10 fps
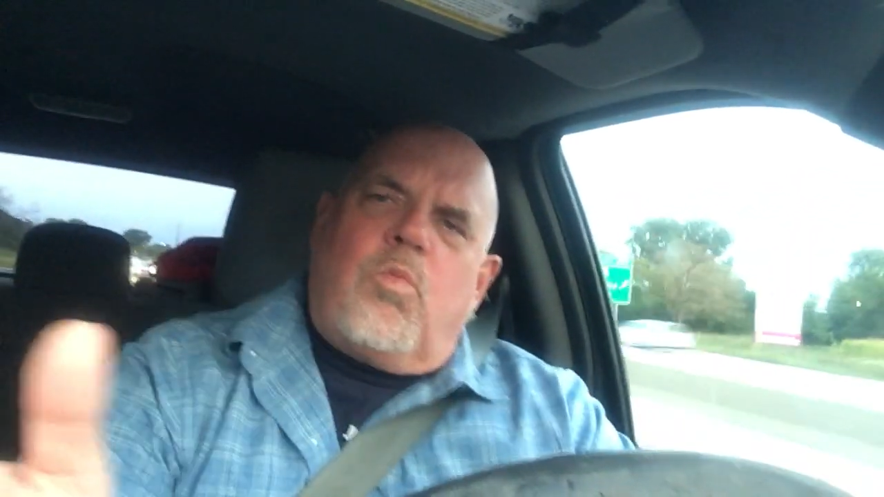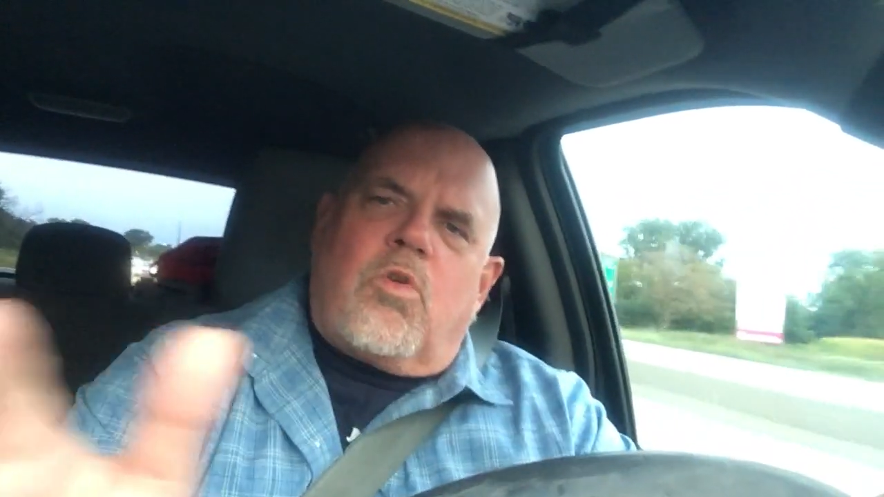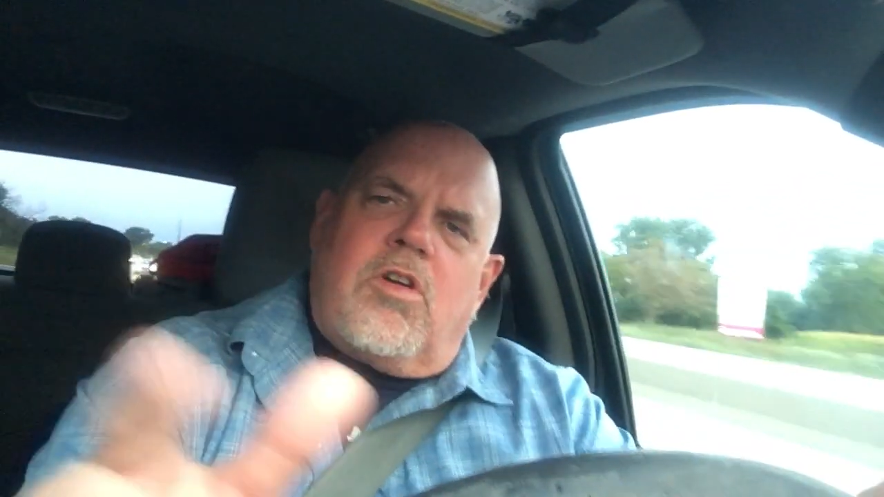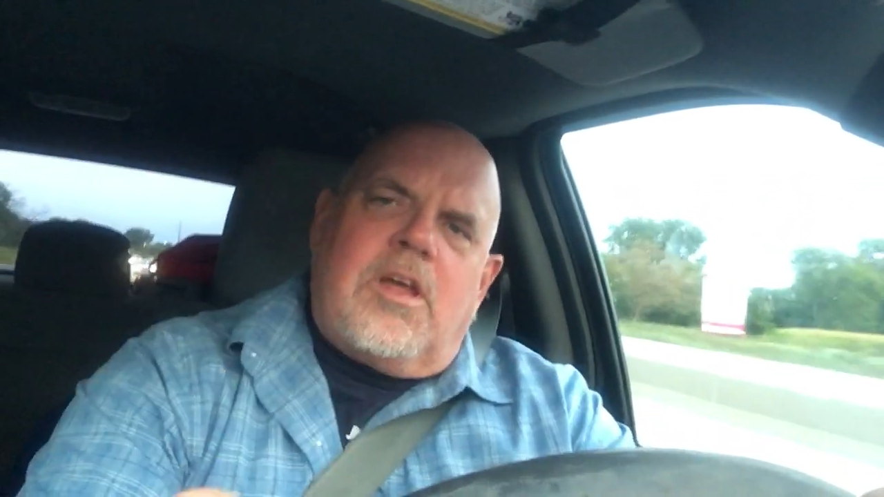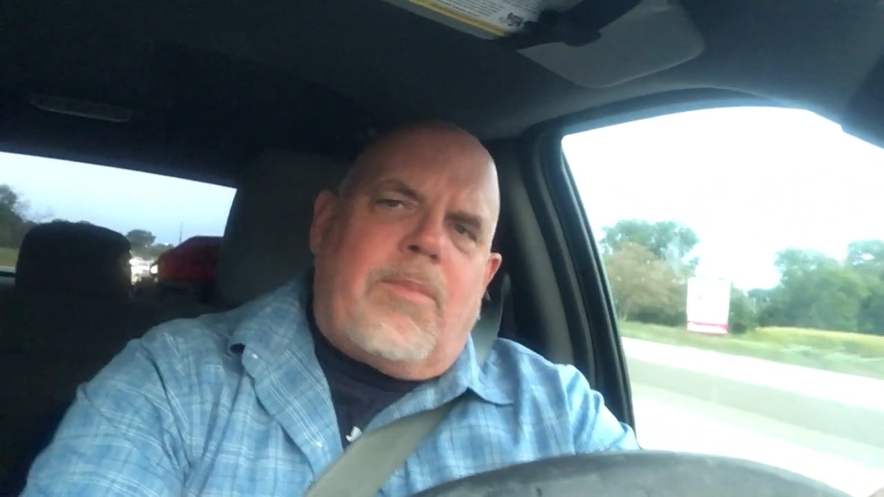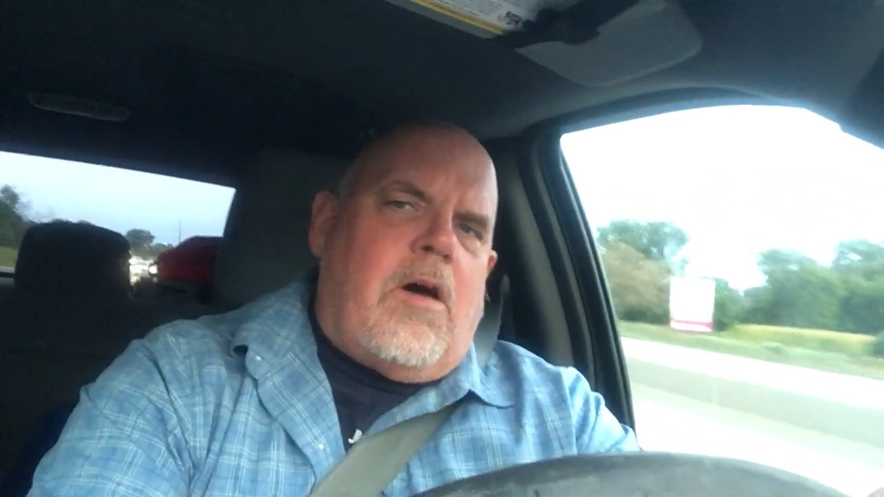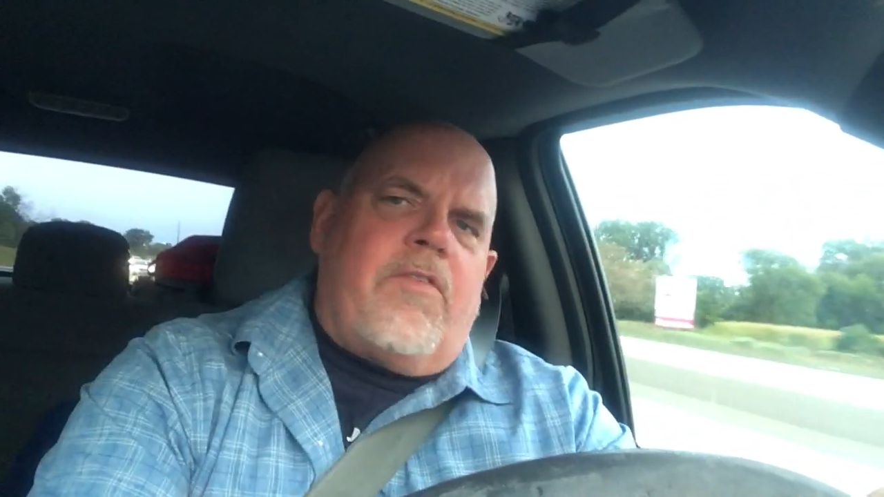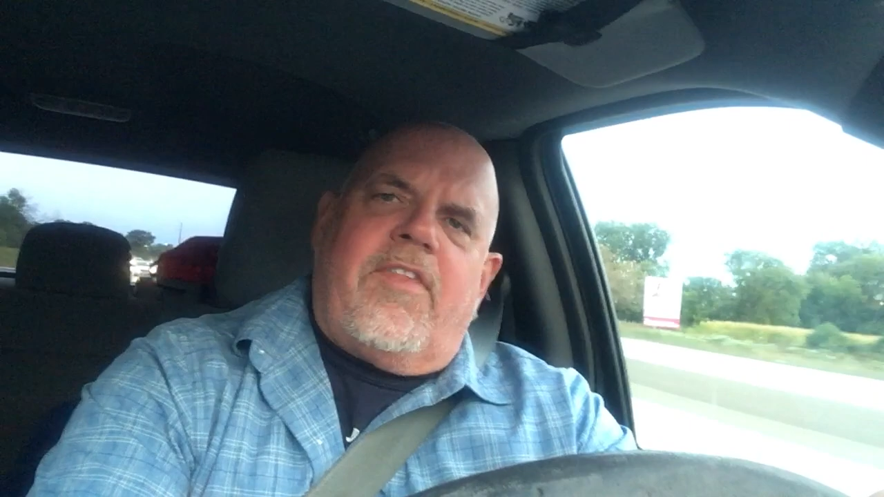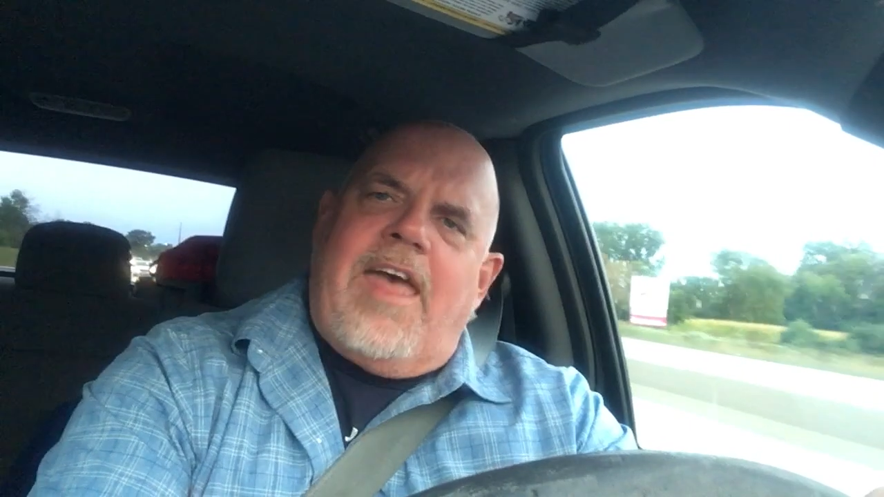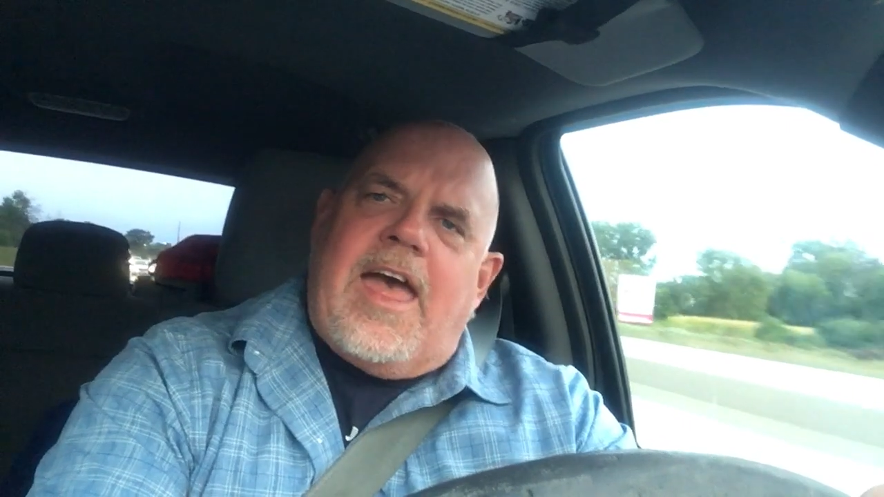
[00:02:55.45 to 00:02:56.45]
worry
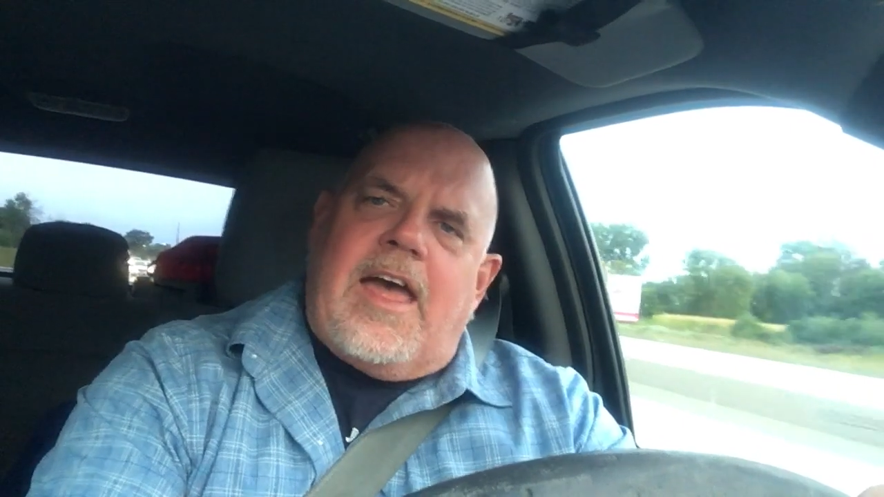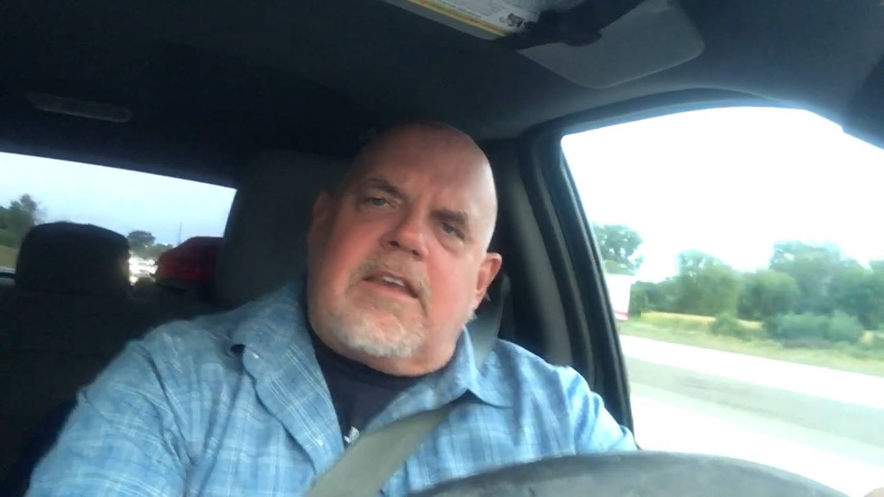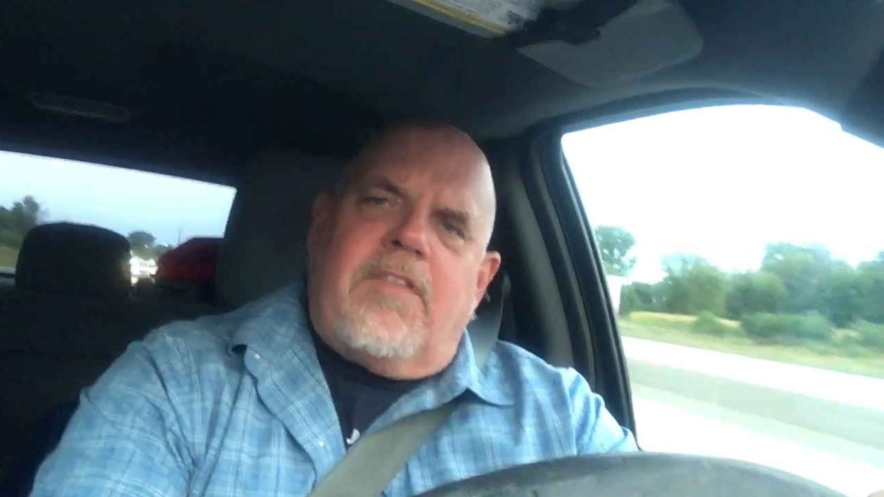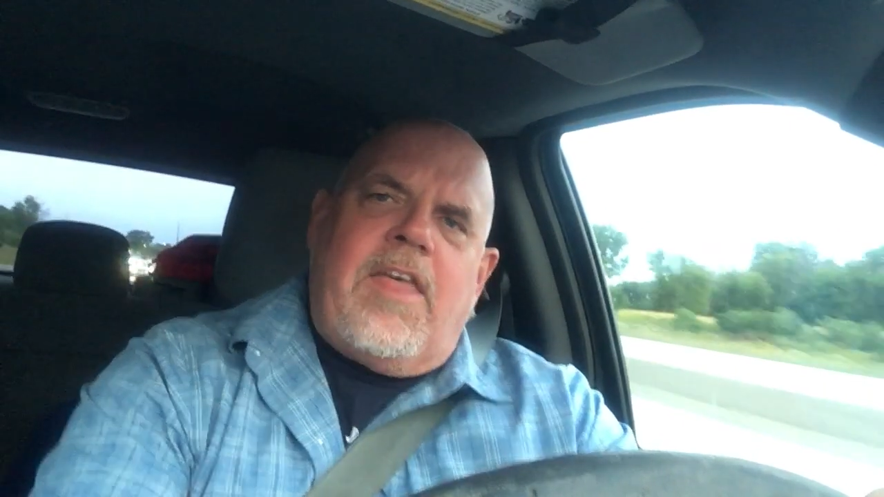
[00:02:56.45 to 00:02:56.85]
about that.